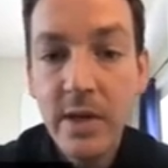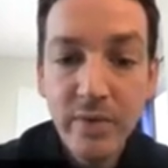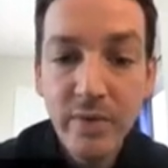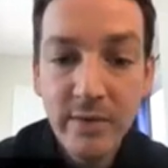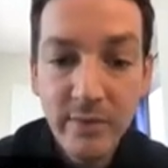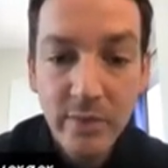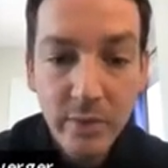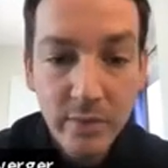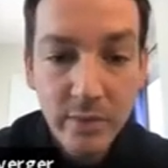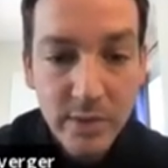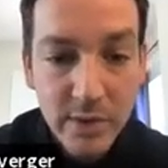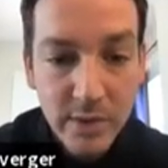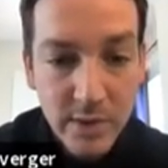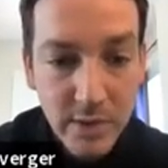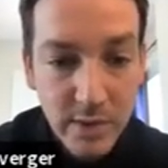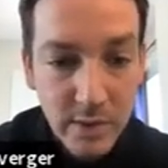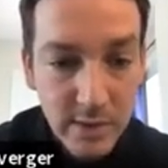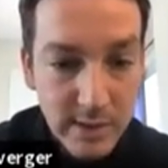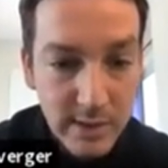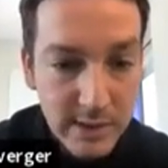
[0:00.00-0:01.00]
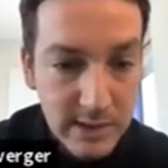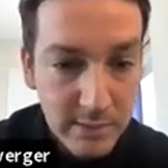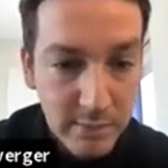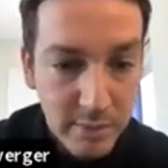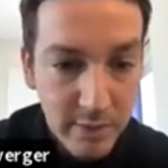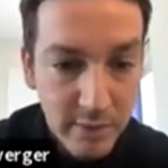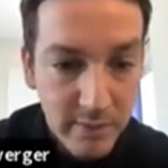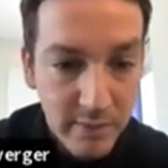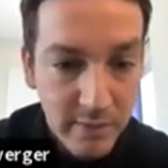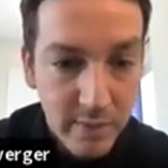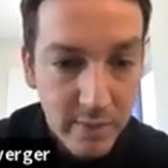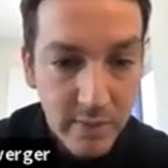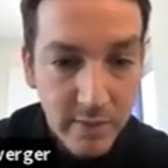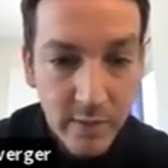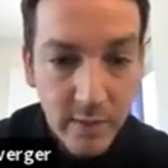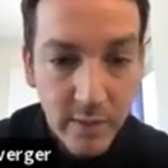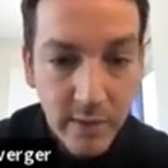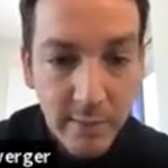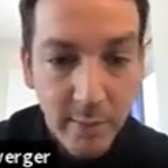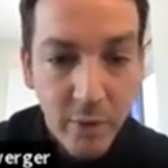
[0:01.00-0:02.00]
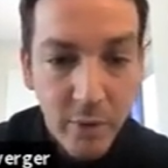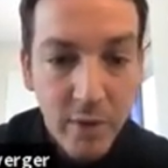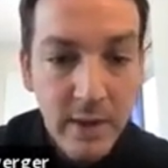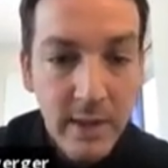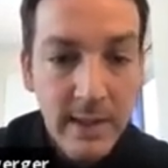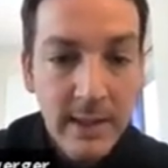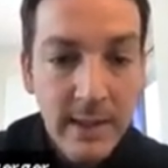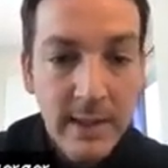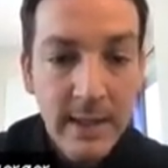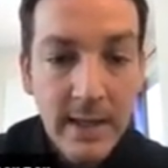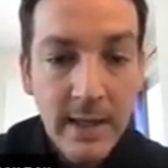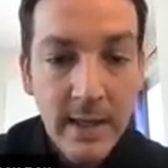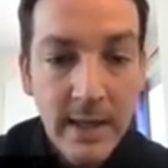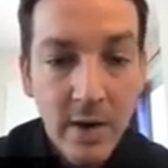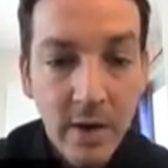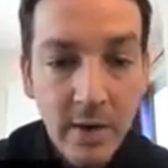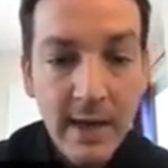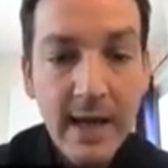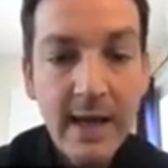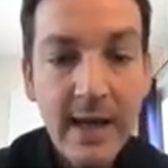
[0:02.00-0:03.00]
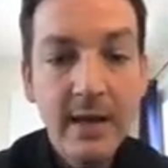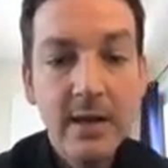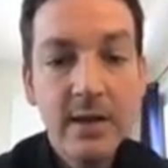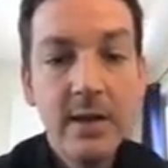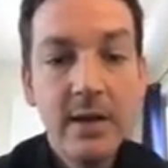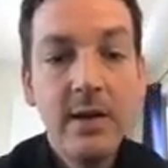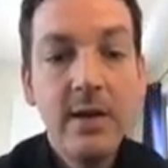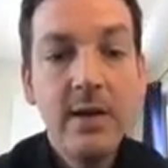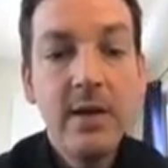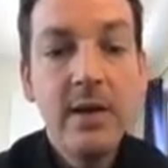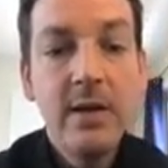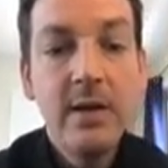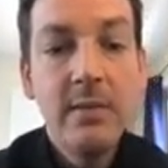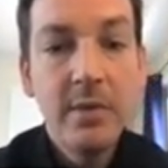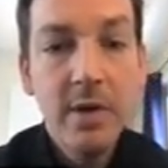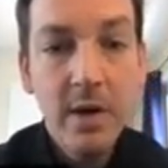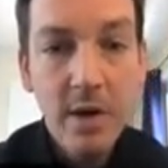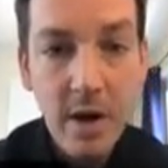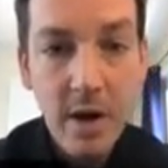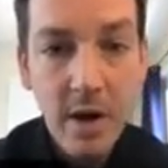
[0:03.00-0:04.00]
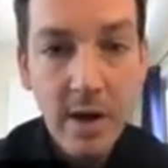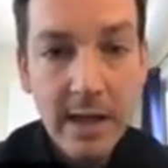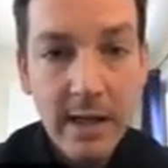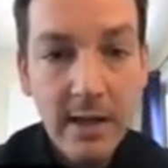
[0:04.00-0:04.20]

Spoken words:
preview, just because it's simpler for the demo. Okay, I'm going to log